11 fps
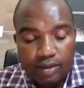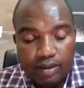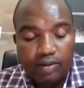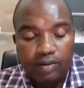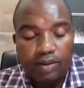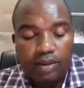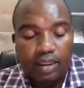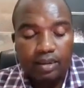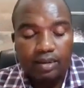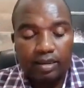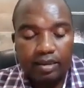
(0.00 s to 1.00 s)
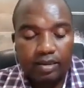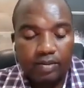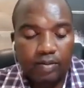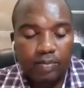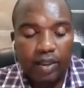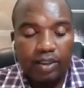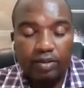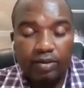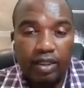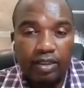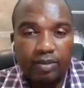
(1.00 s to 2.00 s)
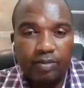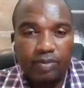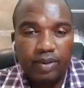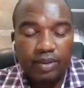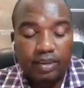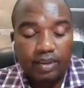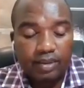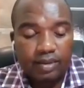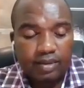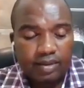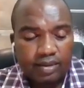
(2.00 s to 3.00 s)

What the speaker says: The order is not particularly important,